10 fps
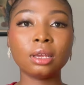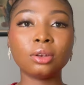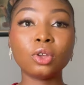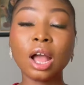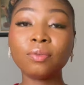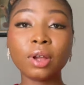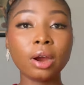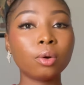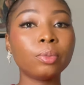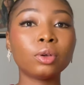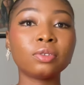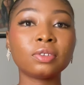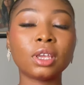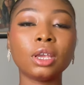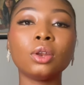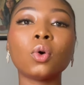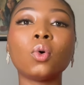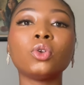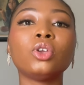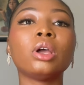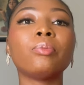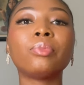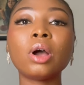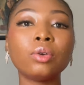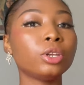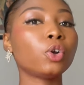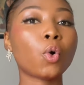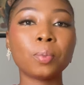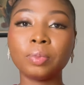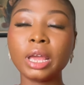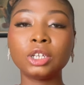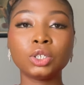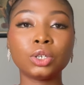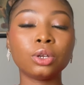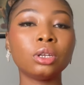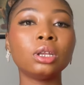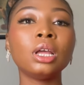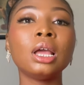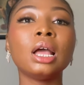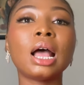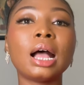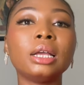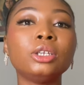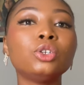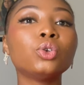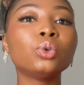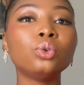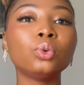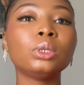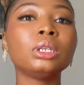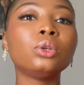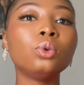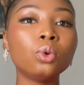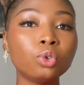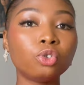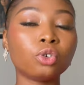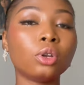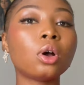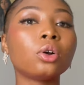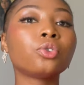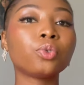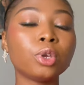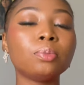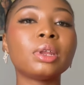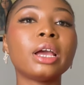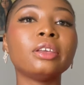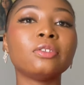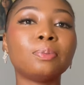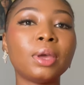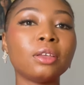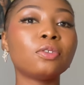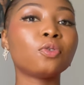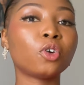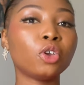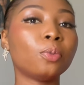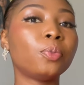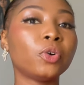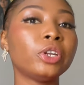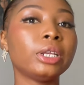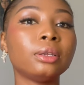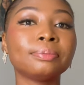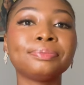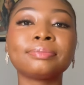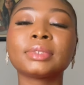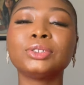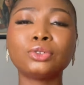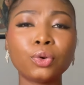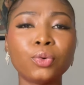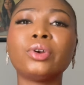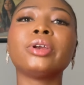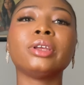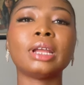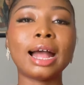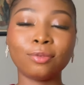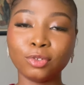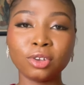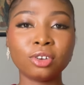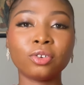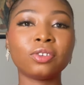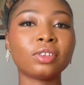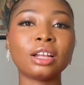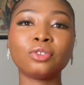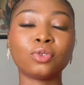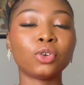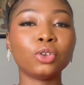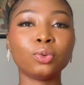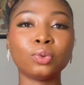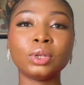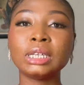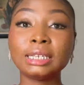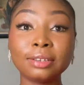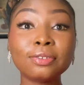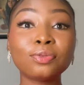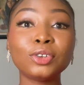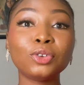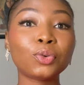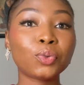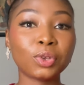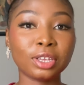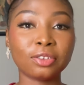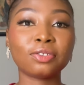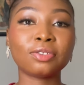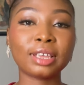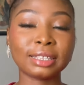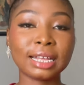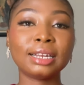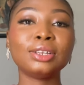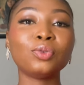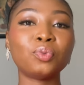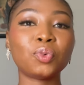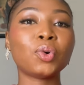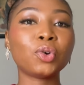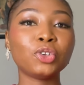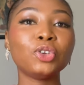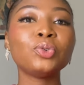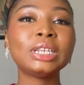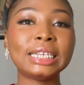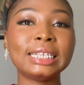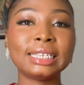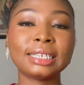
And you have caramel skin, or you are brown in complexion and you don't know the lotion or cream that is best for your body, don't worry, I've done the research for you. This video is exactly what you need.